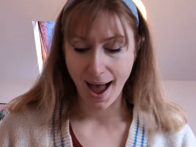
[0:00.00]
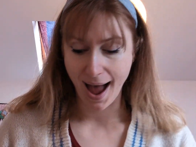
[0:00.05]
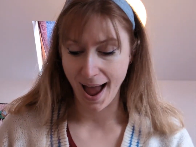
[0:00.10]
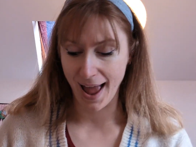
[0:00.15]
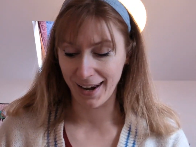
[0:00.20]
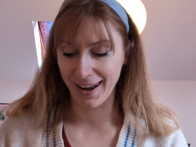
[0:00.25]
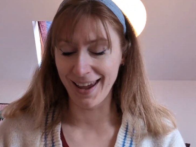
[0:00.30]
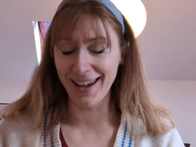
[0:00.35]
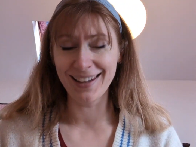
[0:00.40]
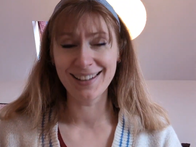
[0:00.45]

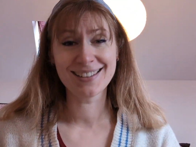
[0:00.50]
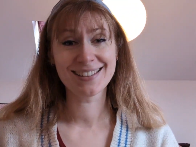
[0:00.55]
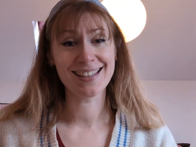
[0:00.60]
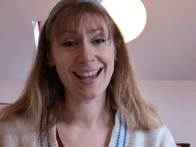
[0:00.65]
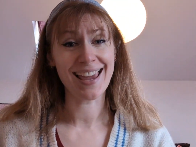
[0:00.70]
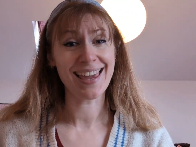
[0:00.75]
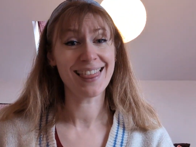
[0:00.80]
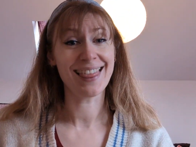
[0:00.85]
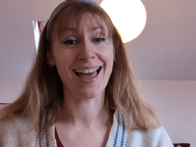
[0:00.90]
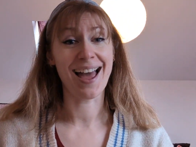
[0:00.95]
And I
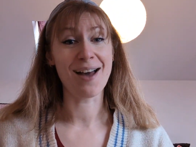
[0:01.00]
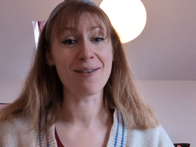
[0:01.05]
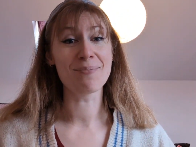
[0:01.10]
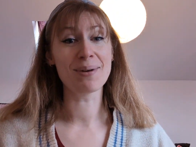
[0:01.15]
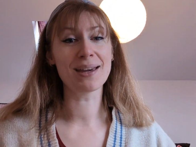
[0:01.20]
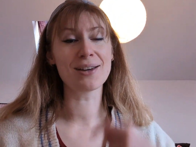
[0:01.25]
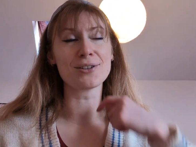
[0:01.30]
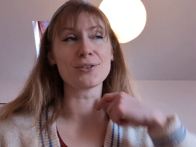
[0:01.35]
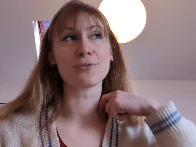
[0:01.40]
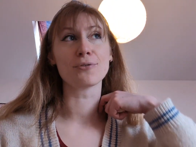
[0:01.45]
say that
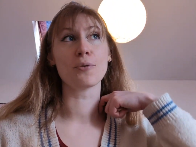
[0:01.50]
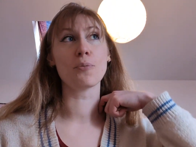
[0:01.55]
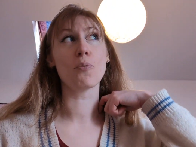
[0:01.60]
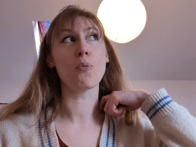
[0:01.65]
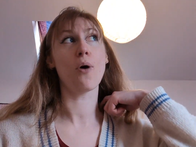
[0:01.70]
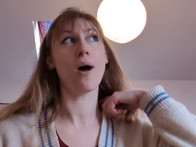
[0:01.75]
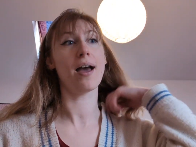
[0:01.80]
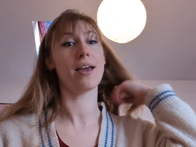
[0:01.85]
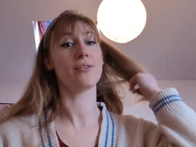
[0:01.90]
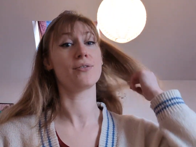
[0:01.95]
because from
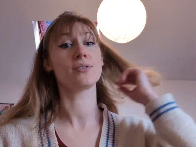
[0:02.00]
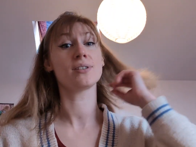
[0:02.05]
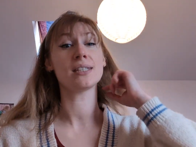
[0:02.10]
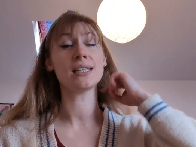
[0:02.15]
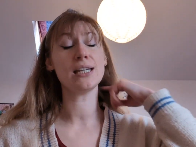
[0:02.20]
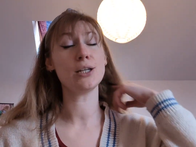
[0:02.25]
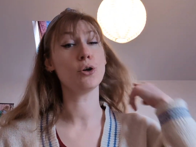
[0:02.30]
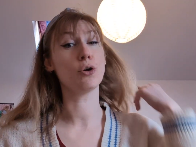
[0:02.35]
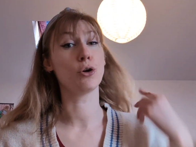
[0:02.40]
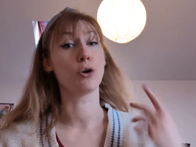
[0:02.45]
what I've
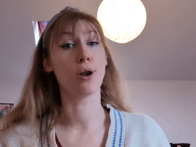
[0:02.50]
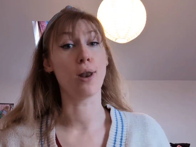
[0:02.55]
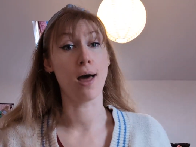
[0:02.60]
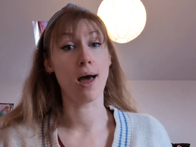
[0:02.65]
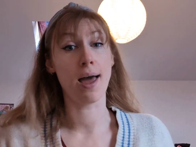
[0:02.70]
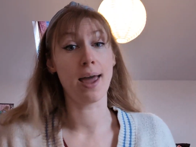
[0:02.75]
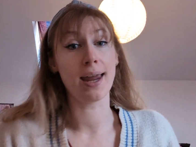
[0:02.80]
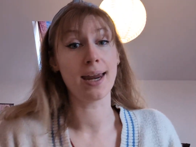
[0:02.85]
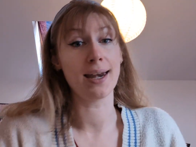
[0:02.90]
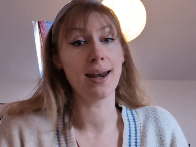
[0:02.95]
seen
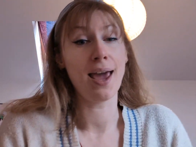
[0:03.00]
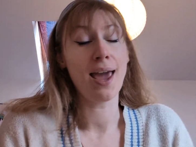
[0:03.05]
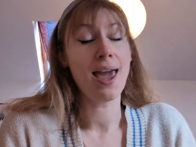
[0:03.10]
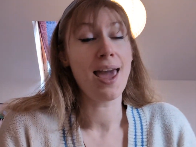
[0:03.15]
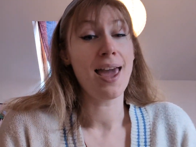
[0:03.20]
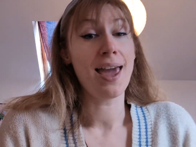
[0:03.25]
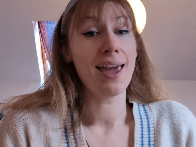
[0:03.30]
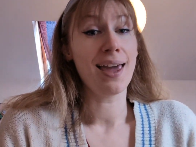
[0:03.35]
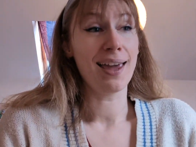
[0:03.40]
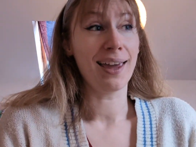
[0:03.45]
online,
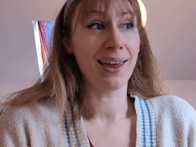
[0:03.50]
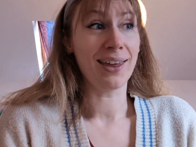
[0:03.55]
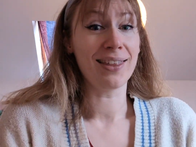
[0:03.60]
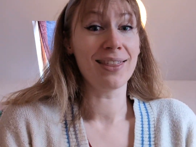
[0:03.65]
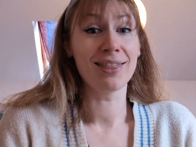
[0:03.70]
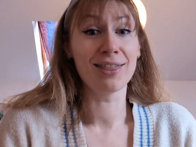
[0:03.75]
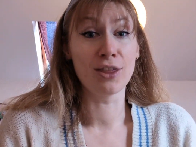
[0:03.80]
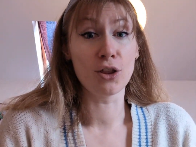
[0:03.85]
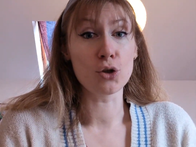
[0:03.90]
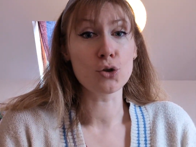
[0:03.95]

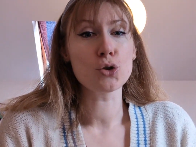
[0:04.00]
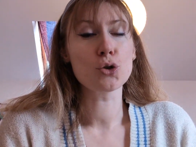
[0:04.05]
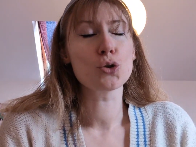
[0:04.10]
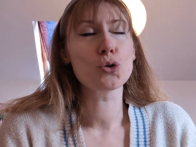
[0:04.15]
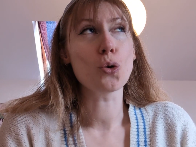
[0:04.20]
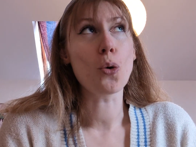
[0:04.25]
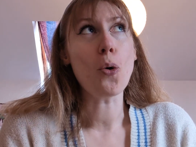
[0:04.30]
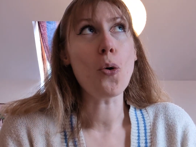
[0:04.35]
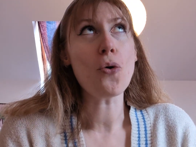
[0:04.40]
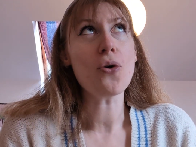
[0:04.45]
the
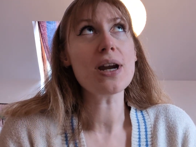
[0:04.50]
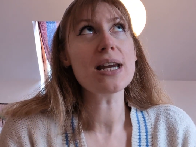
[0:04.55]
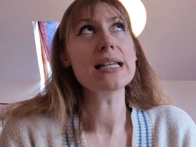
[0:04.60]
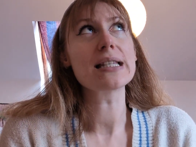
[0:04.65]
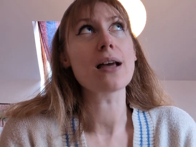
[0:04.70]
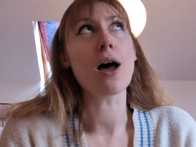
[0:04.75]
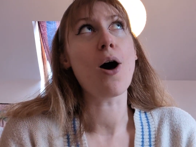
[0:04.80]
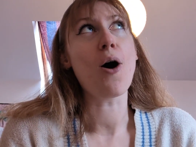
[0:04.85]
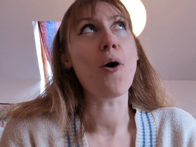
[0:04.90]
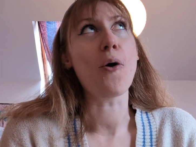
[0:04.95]

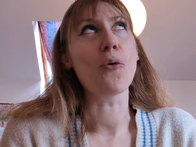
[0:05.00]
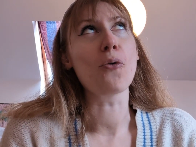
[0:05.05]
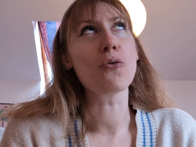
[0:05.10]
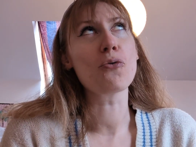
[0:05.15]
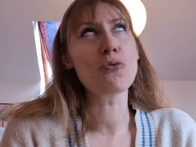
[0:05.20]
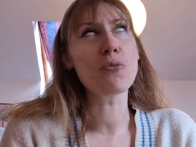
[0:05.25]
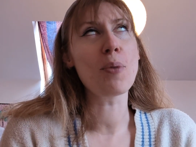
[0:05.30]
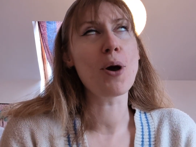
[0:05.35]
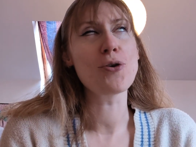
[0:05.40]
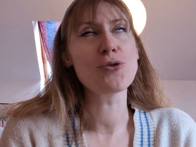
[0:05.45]
stories are
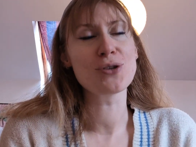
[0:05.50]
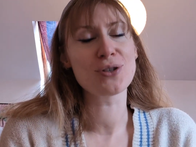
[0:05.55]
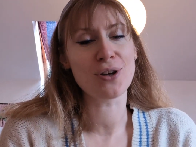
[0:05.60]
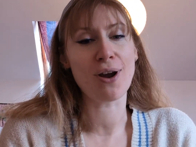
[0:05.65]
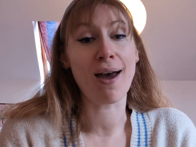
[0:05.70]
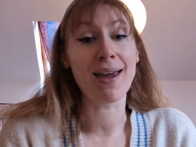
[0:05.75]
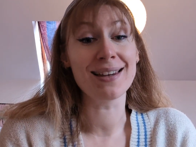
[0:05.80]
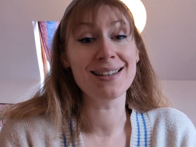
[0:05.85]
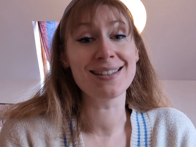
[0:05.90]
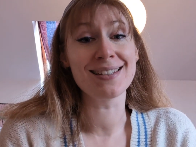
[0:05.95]
almost
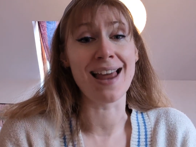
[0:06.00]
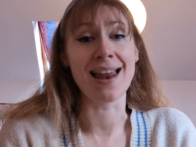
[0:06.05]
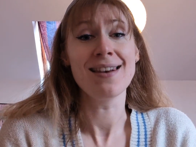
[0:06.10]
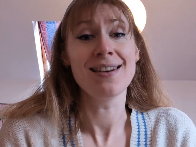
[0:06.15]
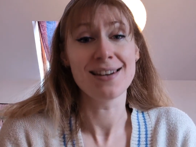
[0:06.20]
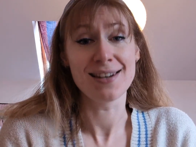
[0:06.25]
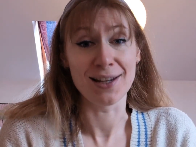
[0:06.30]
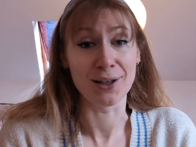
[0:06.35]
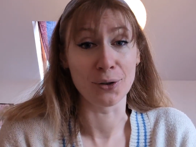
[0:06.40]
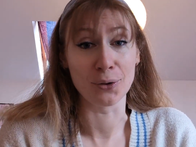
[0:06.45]

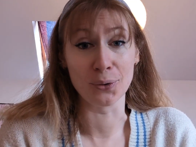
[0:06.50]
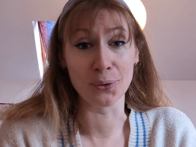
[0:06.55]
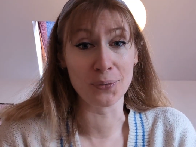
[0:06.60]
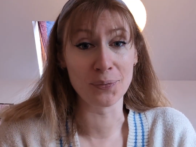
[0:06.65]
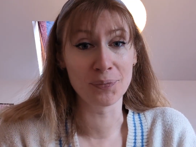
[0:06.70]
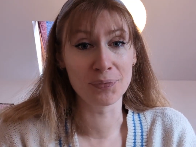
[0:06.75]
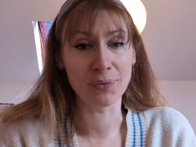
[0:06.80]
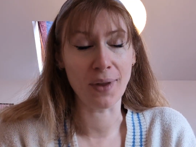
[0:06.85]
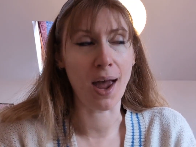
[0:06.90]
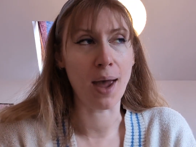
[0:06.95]
identical.
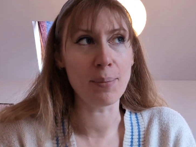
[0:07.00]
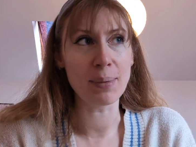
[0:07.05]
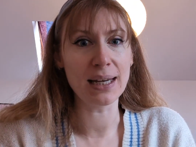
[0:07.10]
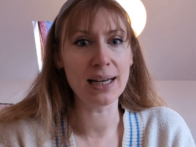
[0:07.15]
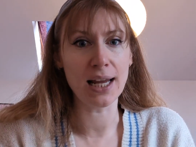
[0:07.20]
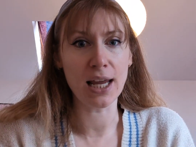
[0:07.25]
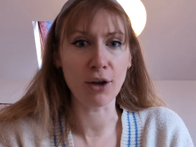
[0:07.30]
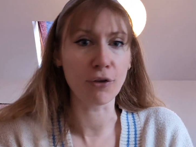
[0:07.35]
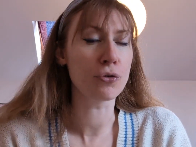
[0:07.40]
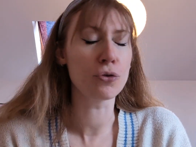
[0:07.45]
I
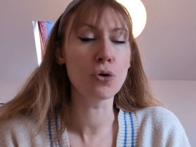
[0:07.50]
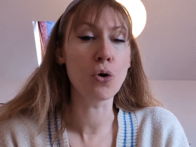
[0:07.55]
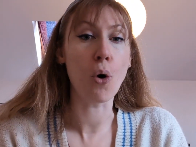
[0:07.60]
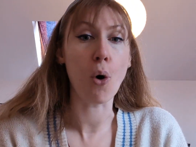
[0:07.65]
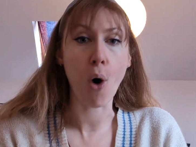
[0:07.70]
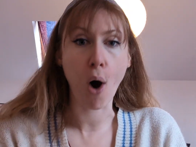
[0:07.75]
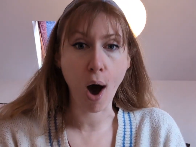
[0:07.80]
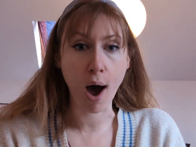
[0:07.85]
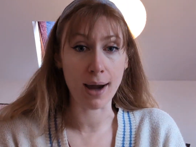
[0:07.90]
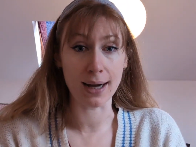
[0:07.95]
mean, if
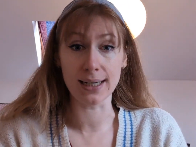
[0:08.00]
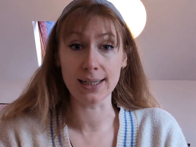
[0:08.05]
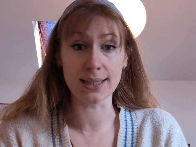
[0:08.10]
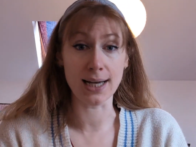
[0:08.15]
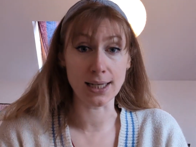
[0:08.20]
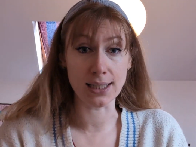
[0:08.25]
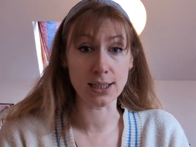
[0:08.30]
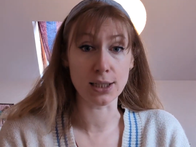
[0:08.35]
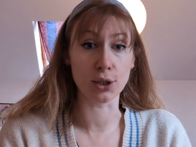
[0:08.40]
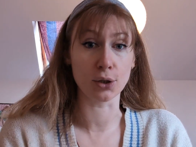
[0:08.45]
not
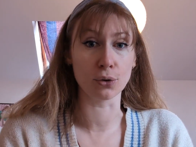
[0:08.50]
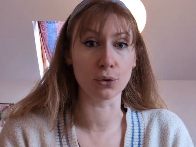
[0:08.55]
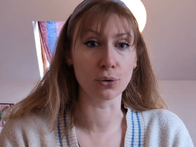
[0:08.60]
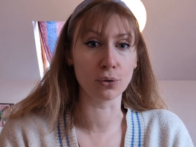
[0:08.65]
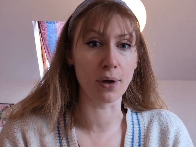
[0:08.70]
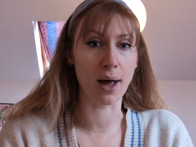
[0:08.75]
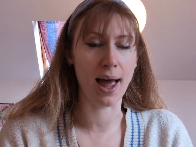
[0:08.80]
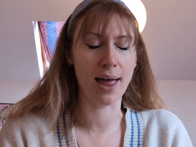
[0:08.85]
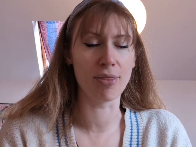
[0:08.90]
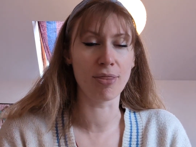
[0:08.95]

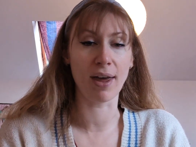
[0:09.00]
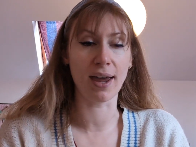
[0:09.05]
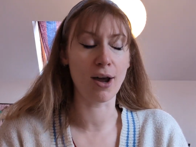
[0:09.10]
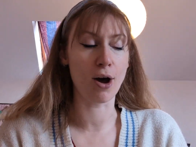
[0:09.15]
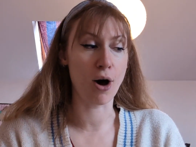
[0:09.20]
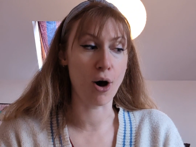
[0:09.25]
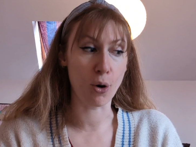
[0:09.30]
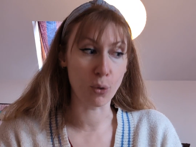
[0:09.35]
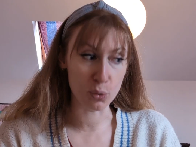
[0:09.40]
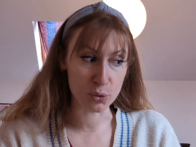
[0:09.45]
identical, and they
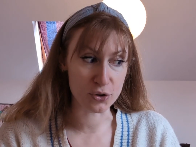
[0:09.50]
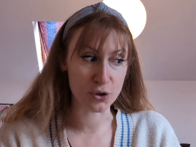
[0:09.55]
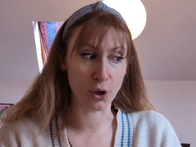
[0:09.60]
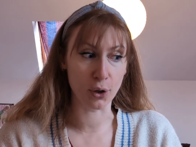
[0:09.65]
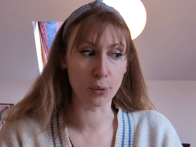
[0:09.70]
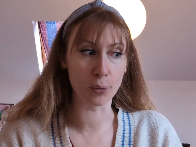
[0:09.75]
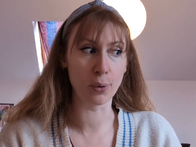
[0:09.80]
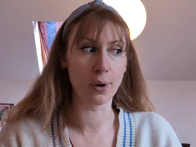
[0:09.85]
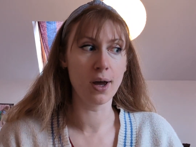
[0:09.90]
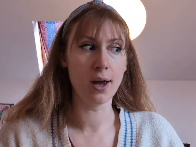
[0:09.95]
are
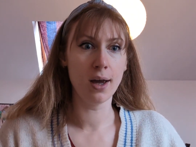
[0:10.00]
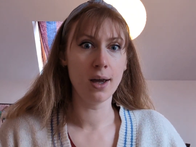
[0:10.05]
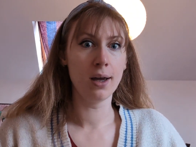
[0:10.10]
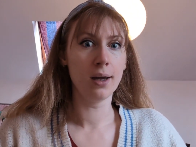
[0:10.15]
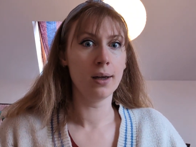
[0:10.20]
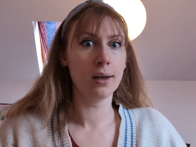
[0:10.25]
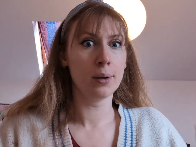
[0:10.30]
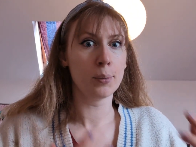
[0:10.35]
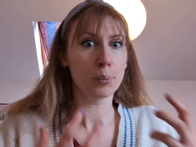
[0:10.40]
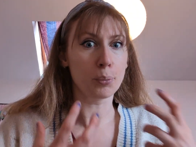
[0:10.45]
also
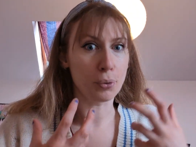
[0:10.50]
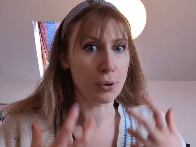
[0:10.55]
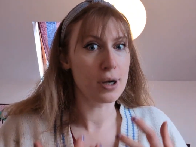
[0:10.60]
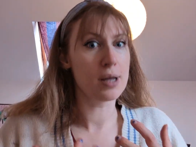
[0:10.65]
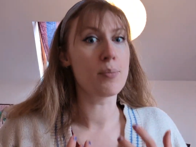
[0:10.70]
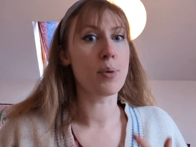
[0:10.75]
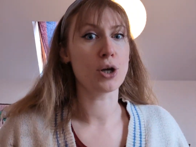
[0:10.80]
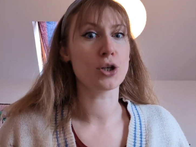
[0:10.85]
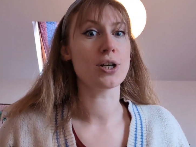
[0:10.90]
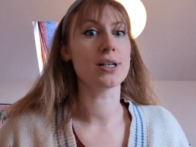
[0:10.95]

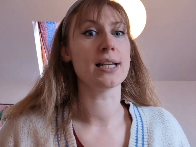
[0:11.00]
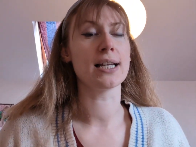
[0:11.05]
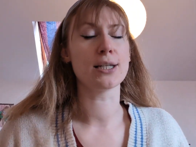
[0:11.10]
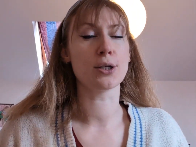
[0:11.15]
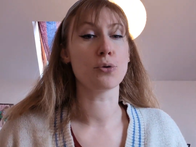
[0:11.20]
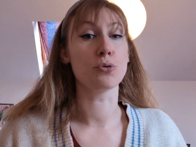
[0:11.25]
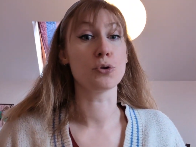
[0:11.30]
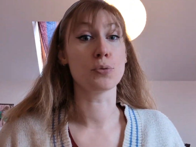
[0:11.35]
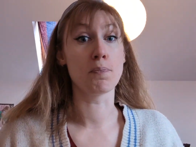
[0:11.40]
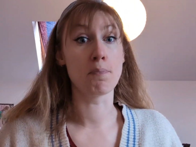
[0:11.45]
pretty much
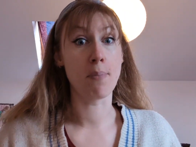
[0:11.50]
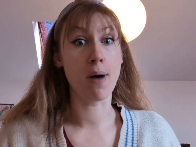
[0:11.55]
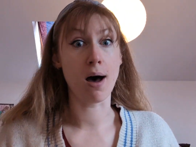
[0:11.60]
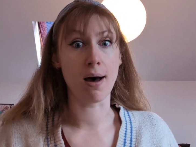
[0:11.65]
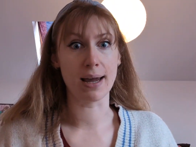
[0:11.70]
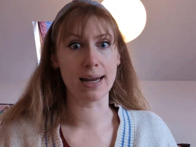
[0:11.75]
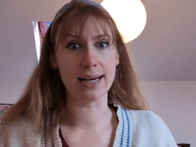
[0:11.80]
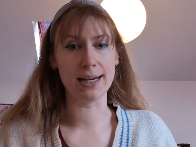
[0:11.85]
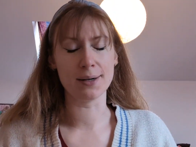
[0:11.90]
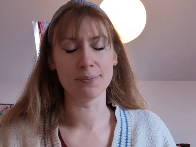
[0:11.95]
identical to
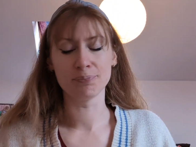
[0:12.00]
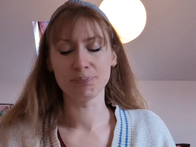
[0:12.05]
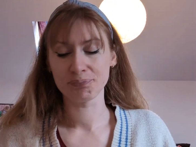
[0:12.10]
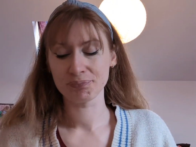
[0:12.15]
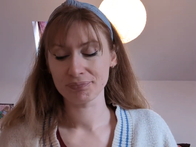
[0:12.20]
mine.